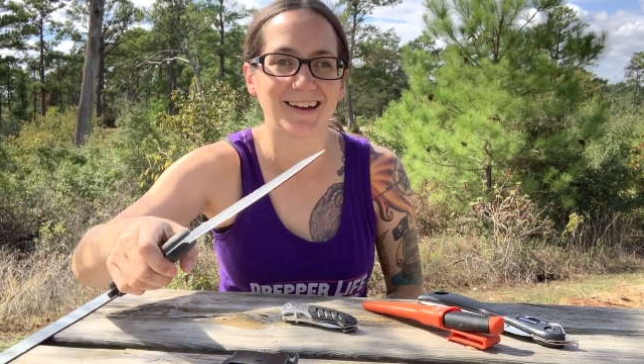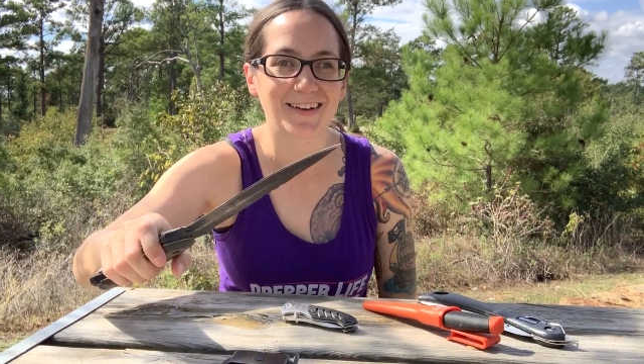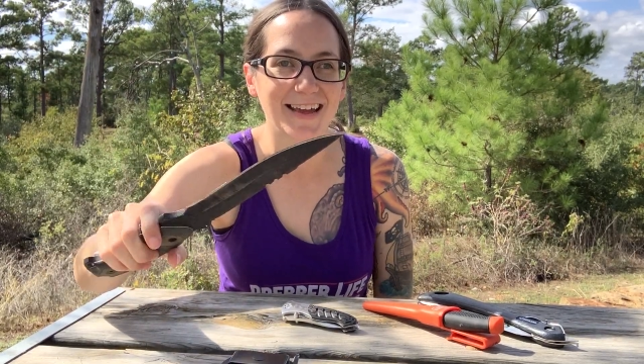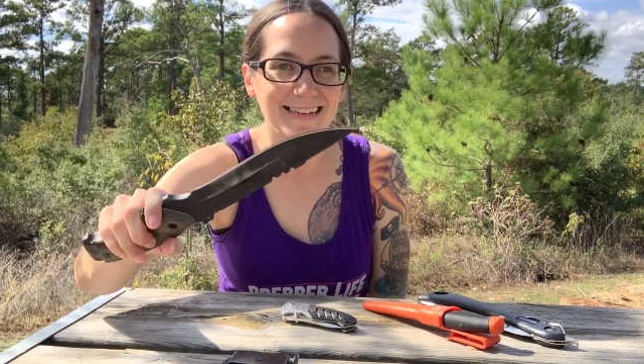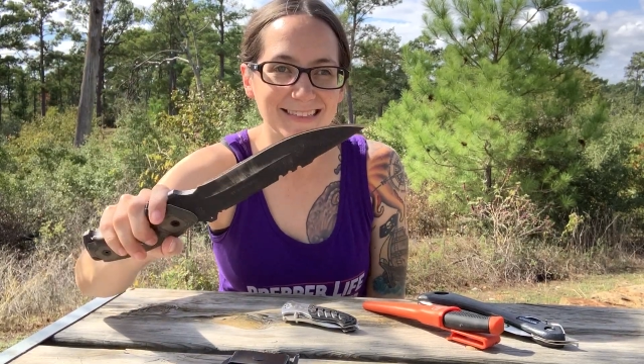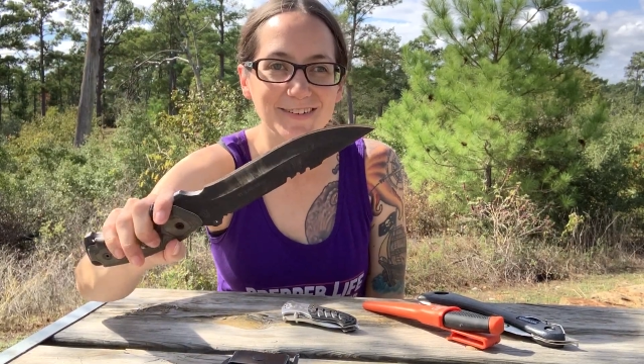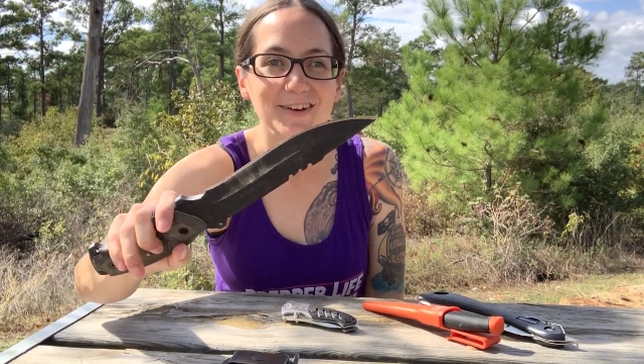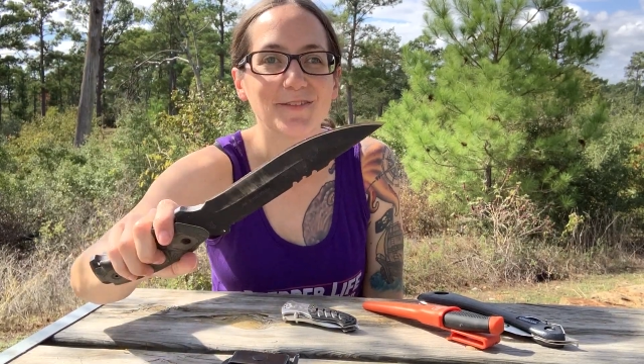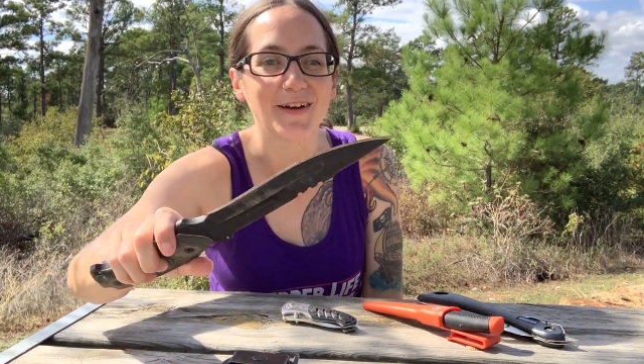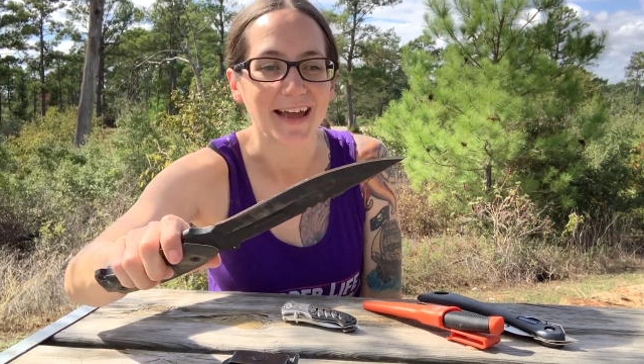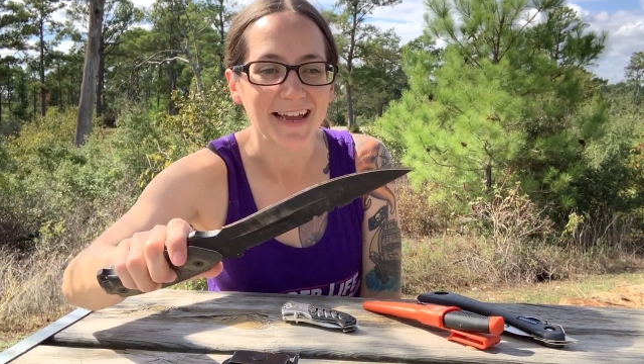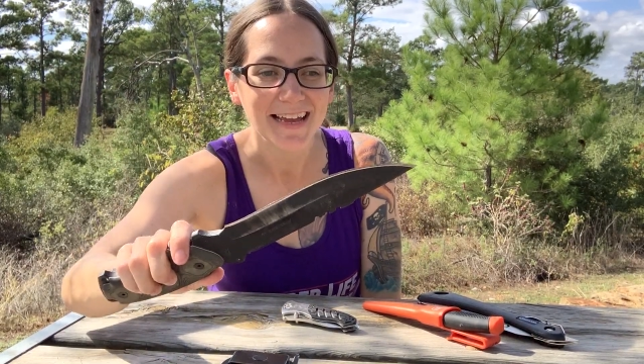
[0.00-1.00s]
okay, so
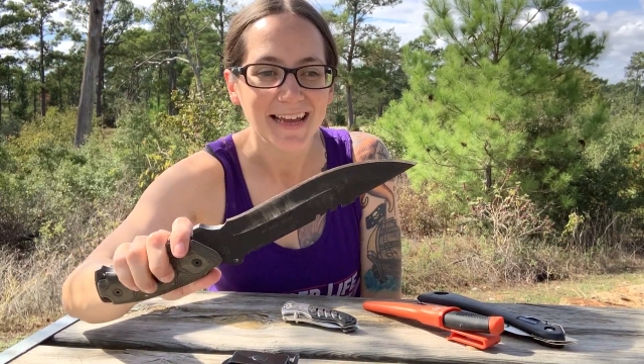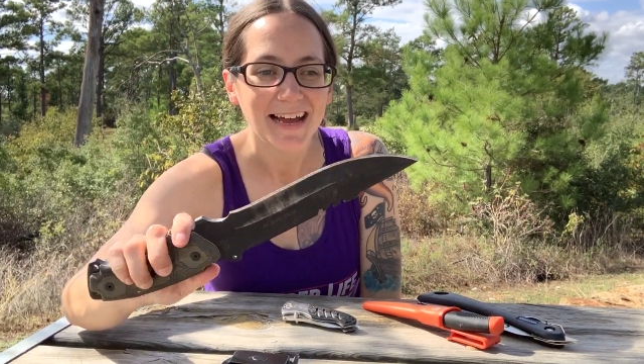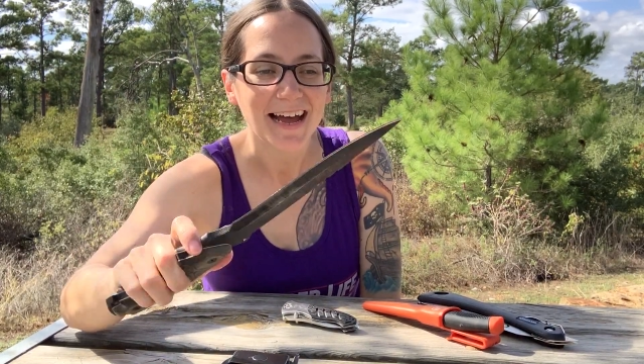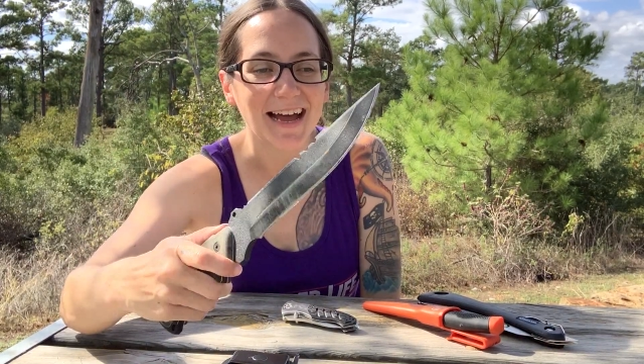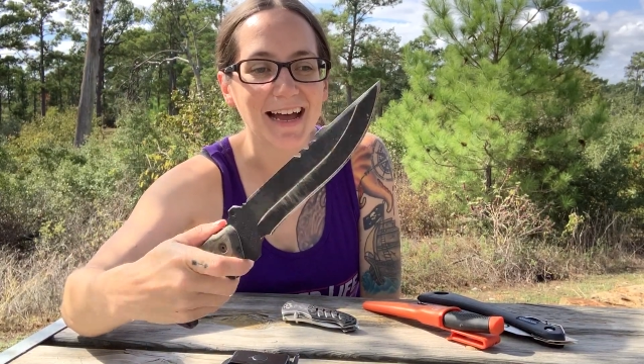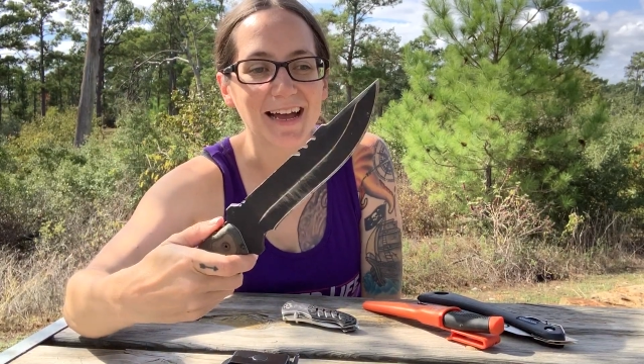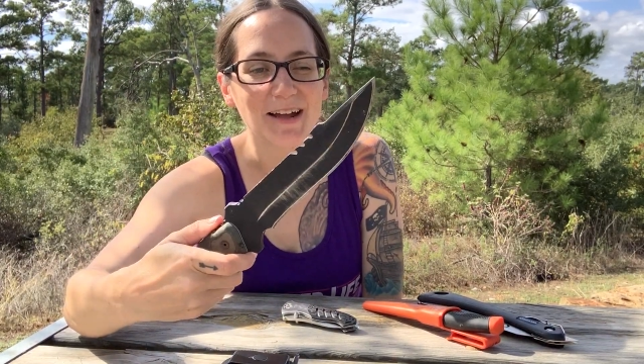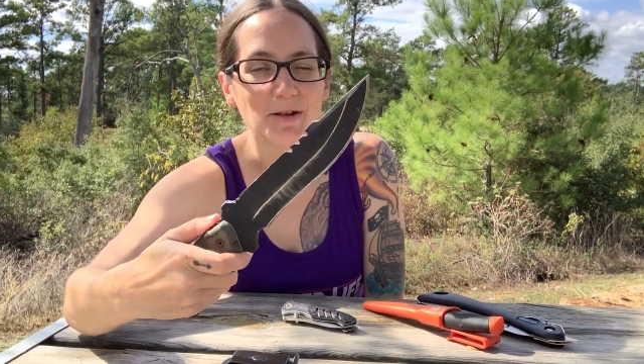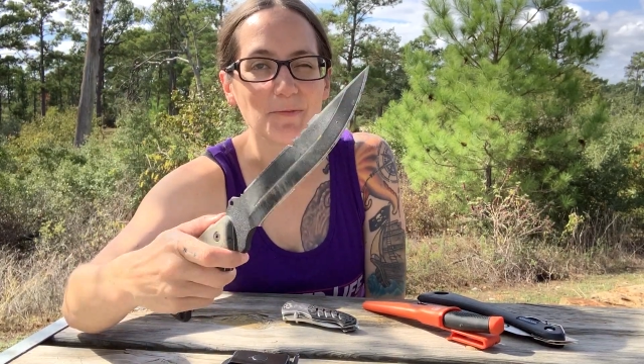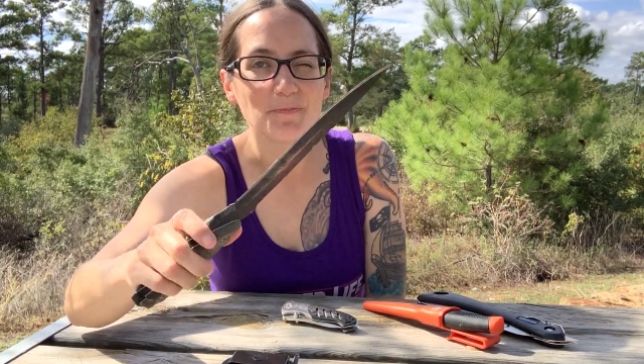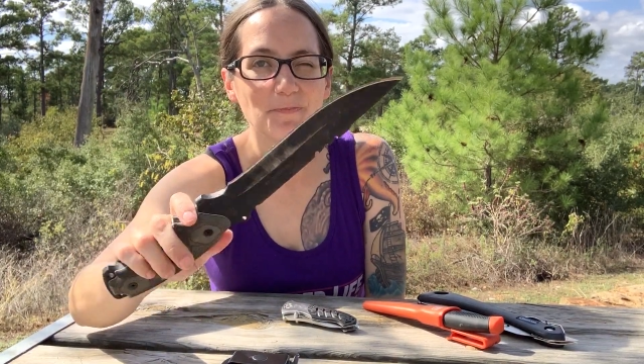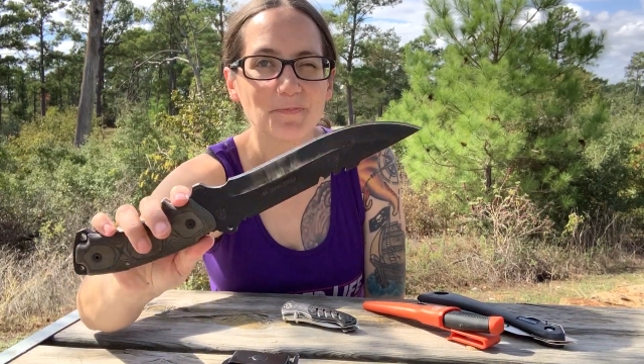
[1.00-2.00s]
anyway,
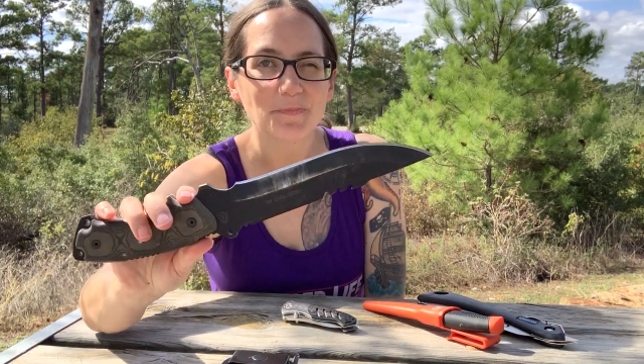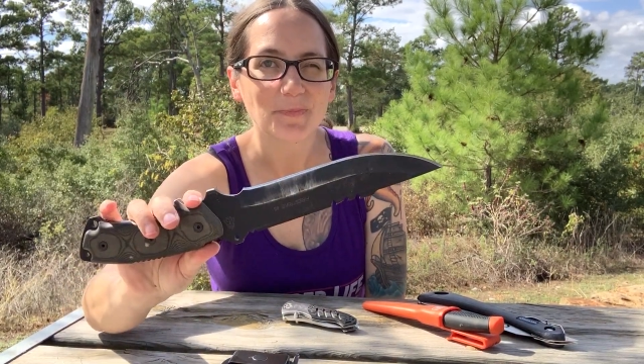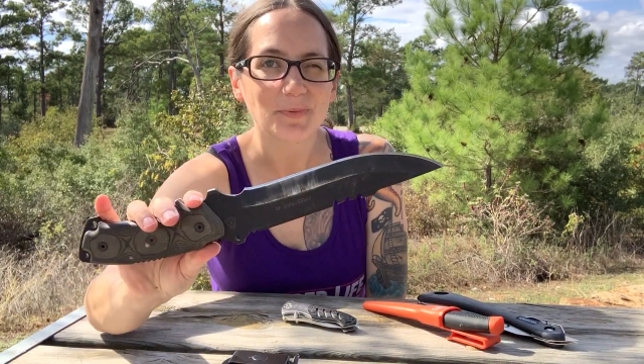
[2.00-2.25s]
um,